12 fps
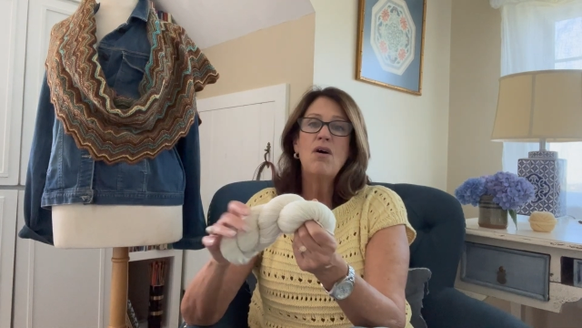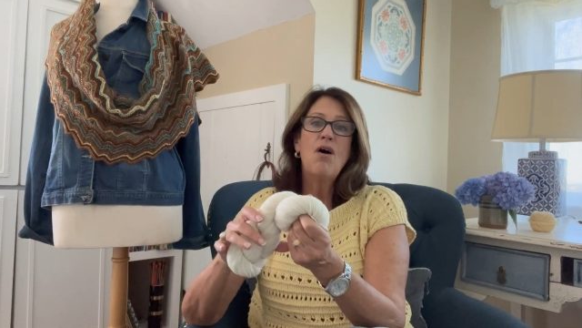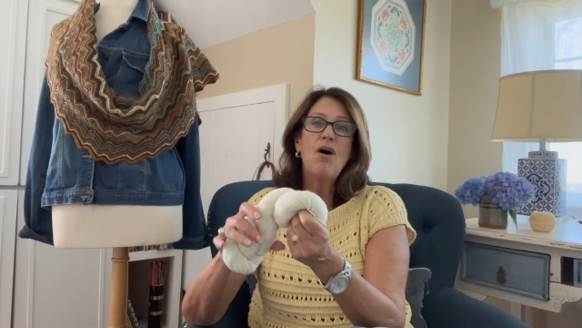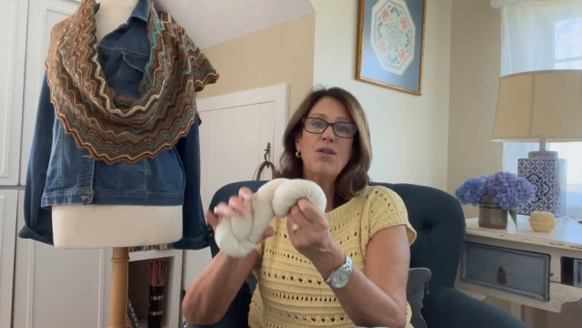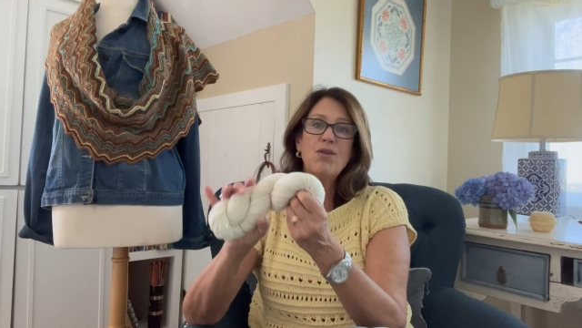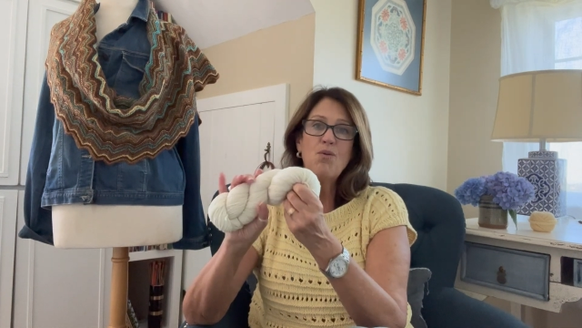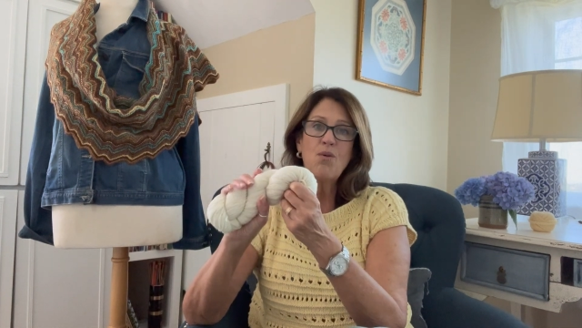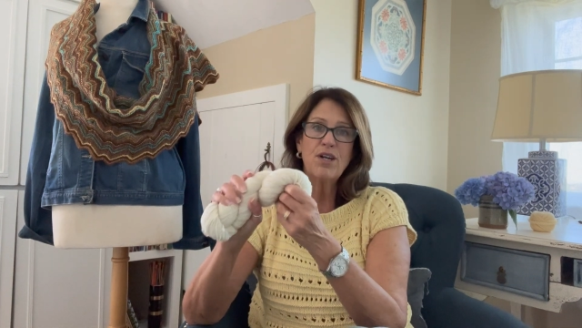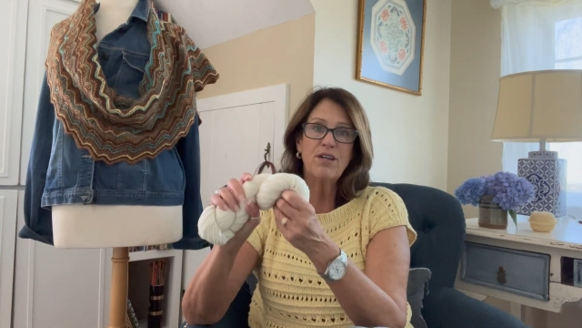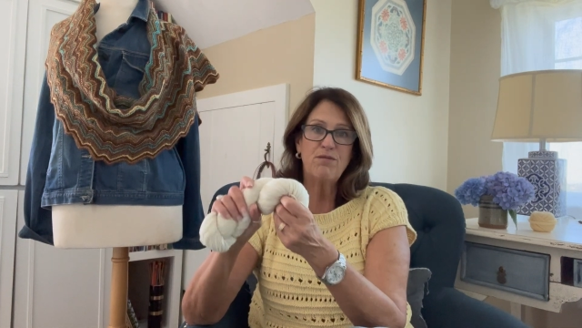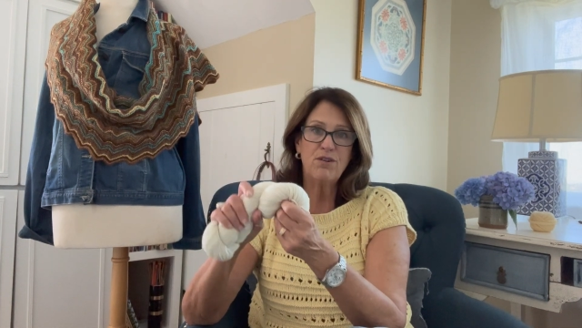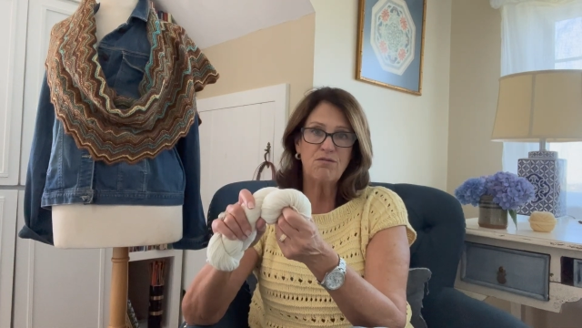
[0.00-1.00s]
all the
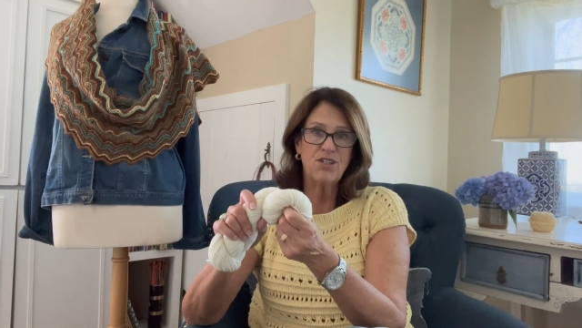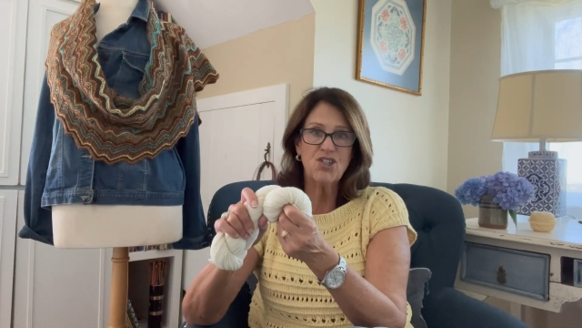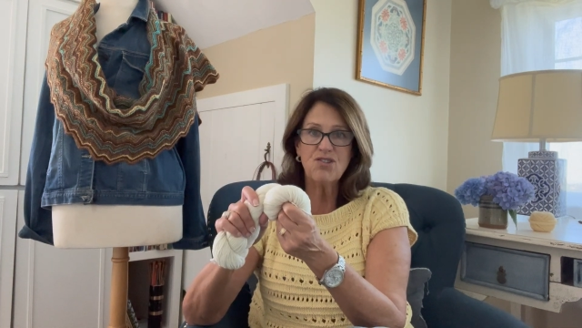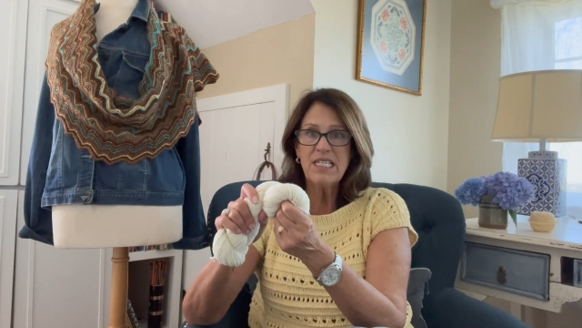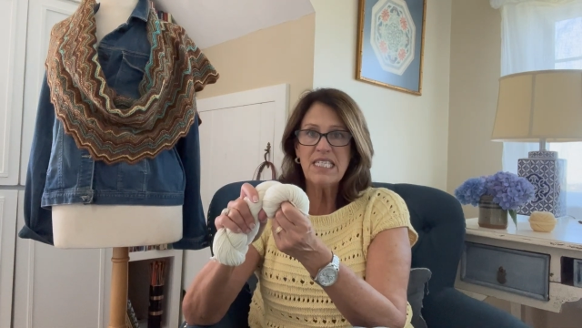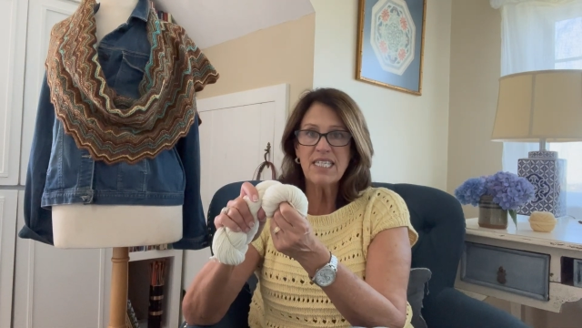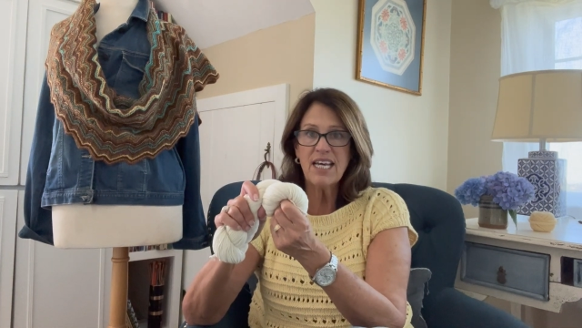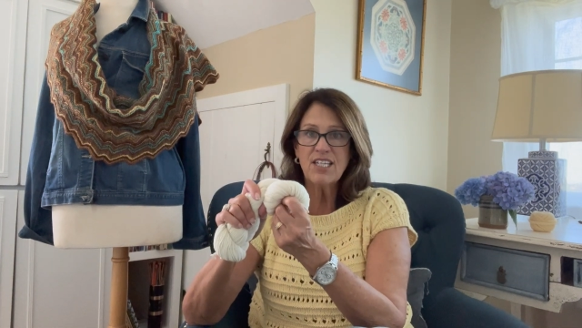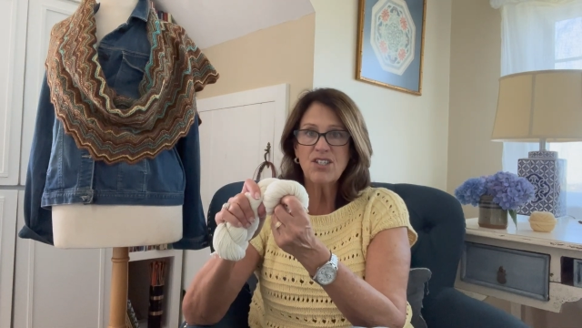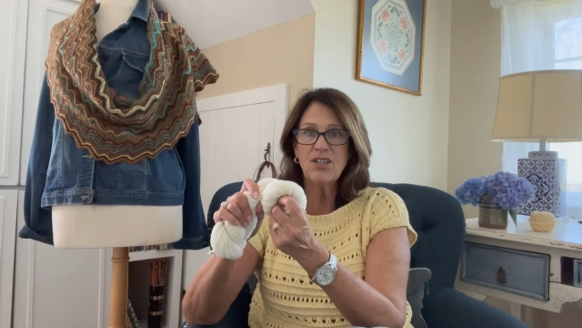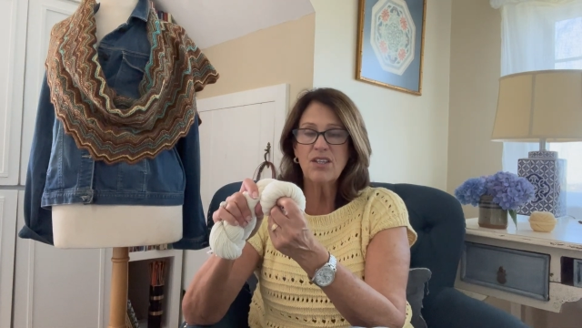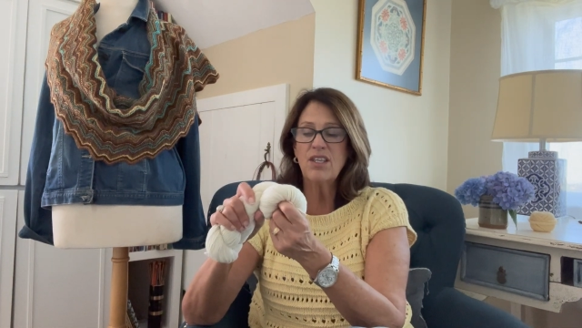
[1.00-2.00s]
wonderful retreats I
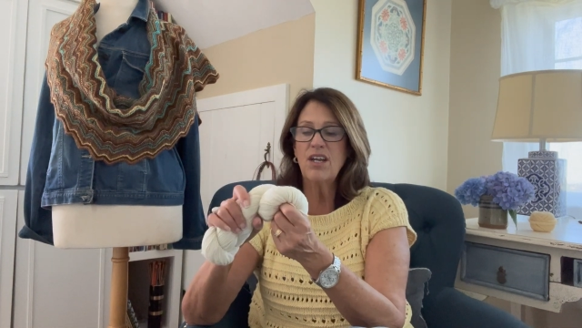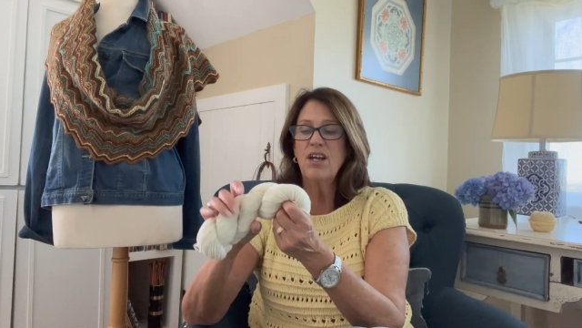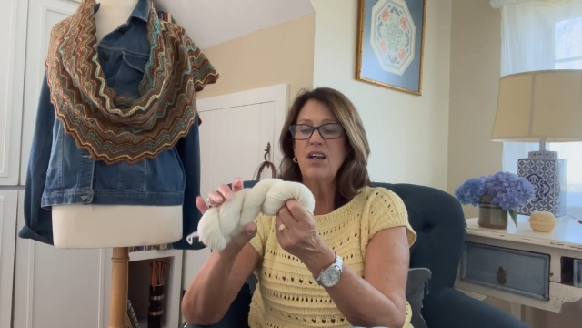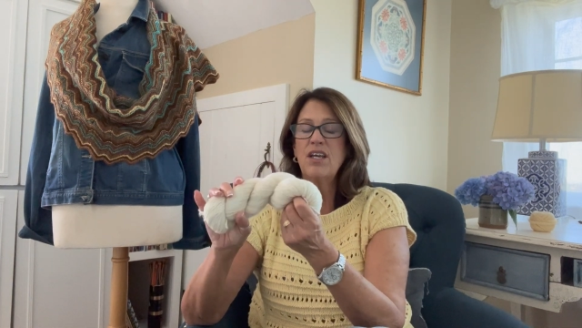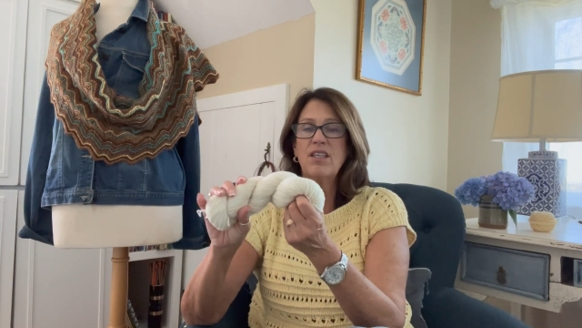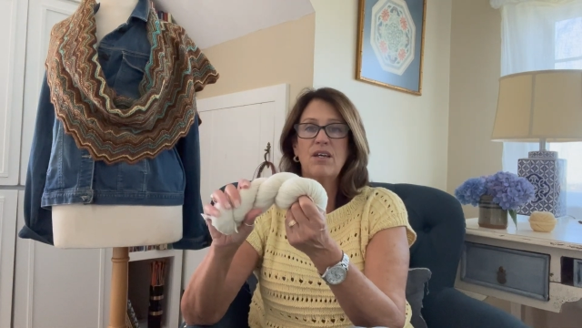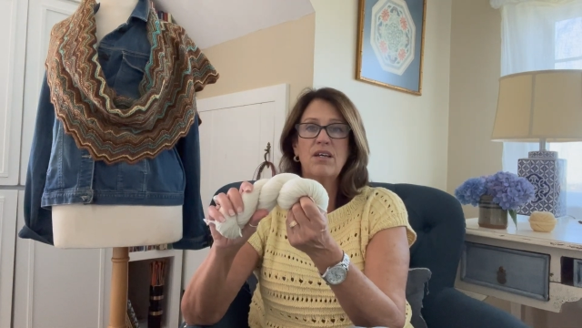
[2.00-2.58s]
took there, and